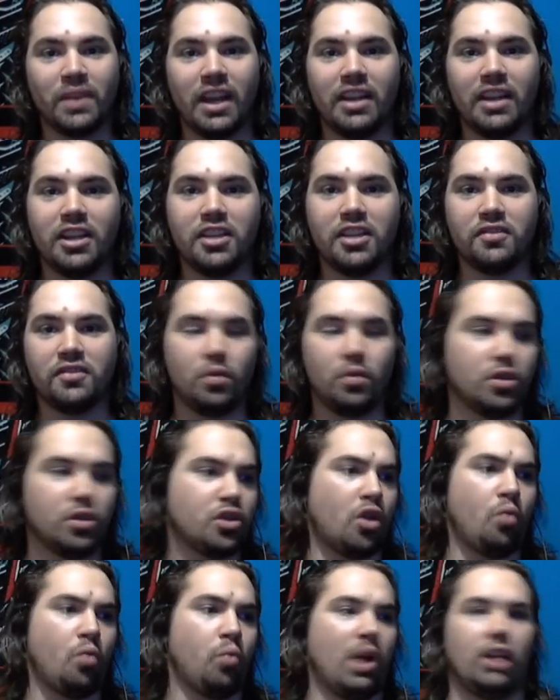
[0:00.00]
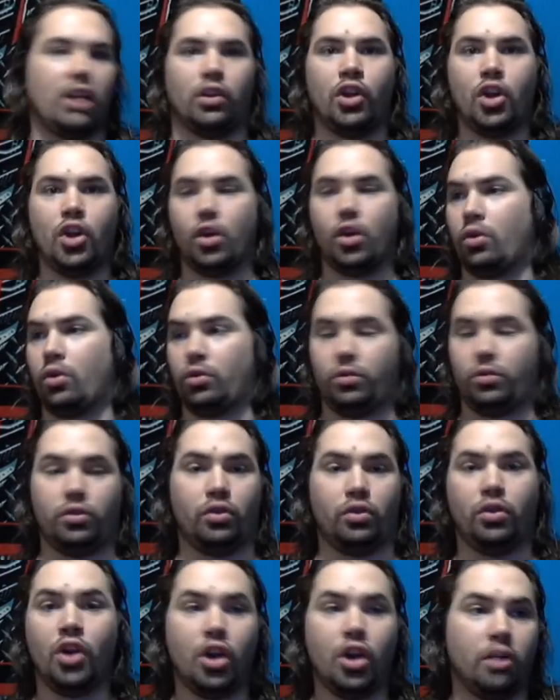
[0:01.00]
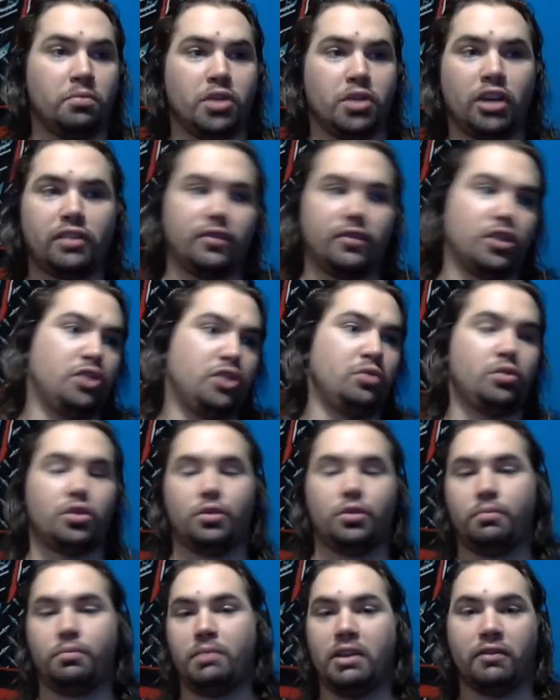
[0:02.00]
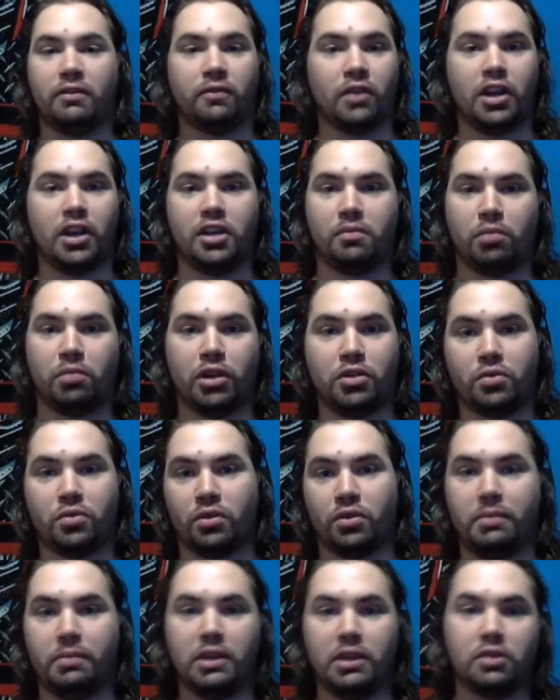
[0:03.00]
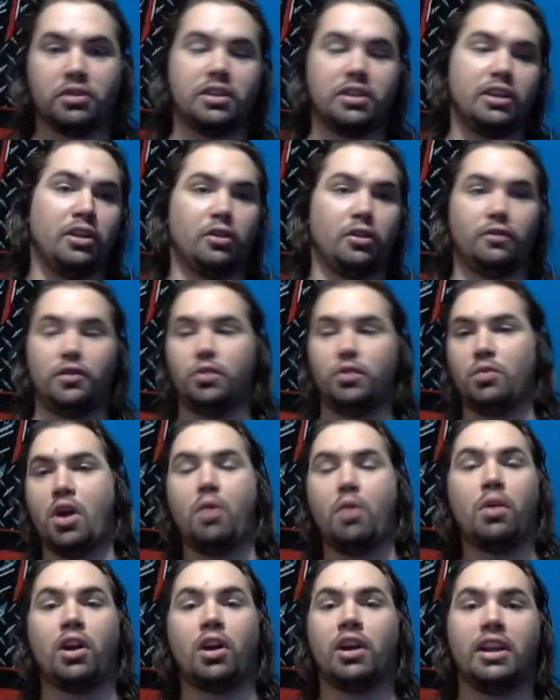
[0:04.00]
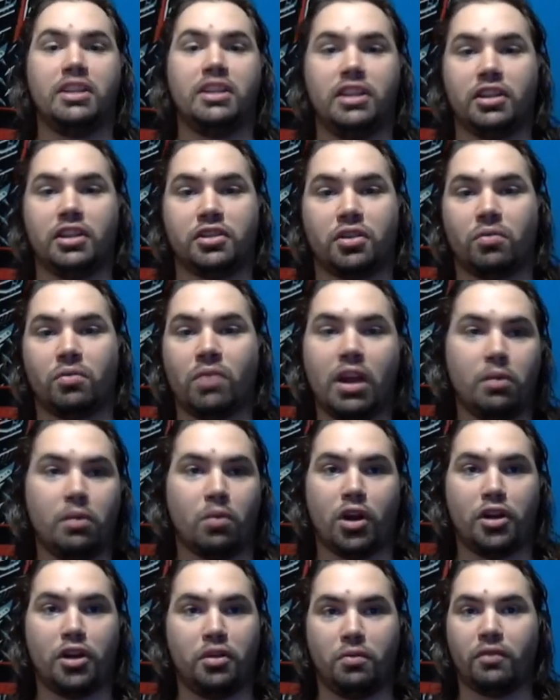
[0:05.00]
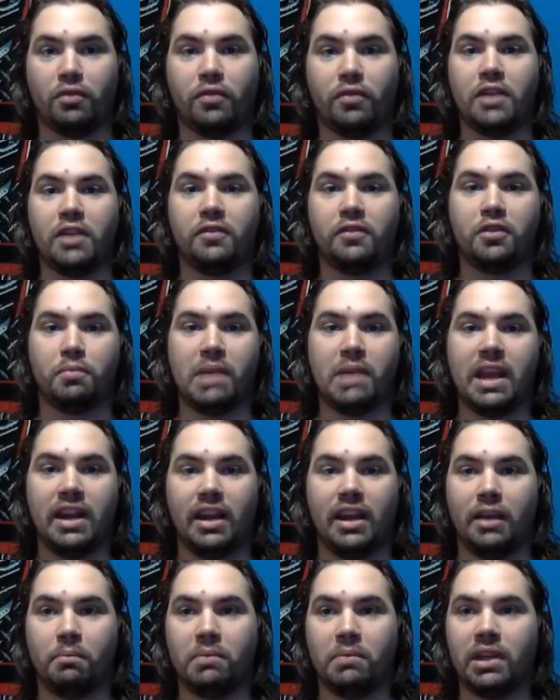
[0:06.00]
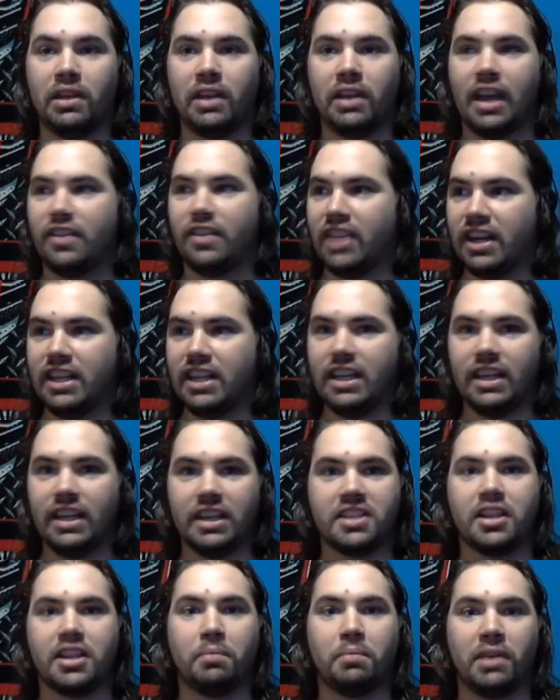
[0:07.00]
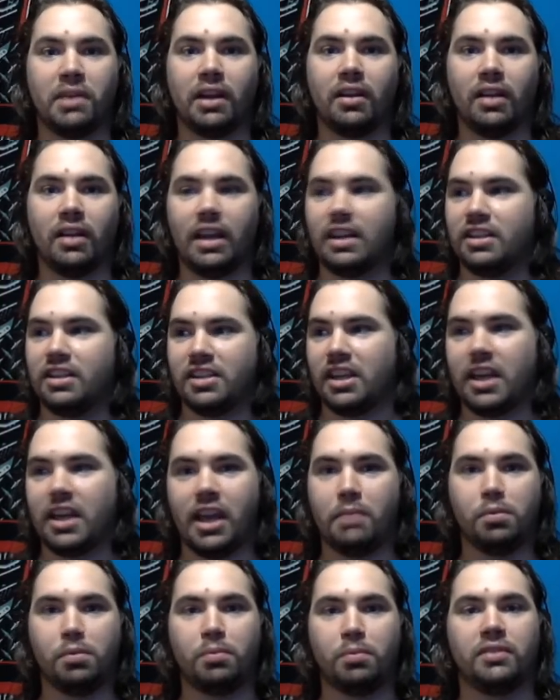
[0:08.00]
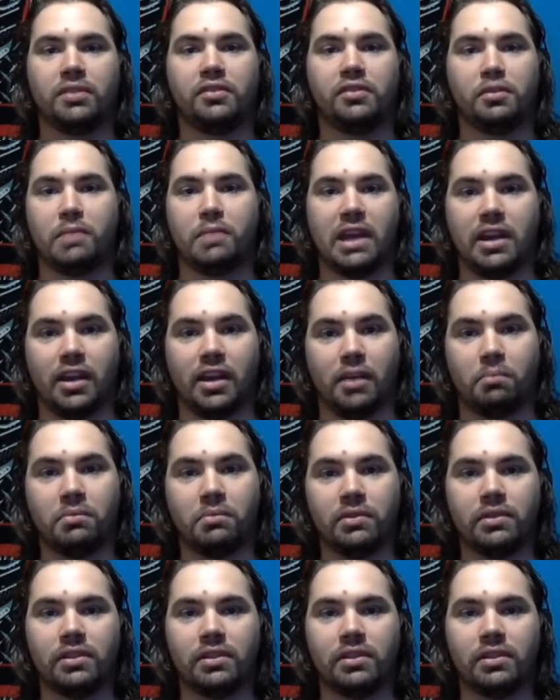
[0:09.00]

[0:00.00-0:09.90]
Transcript: And his view is, objectivists, you shouldn't be afraid to bring Jordan Peterson here. If you know our ideas are right, why are you afraid of debating him? And then he gets up there and is incapable of debating him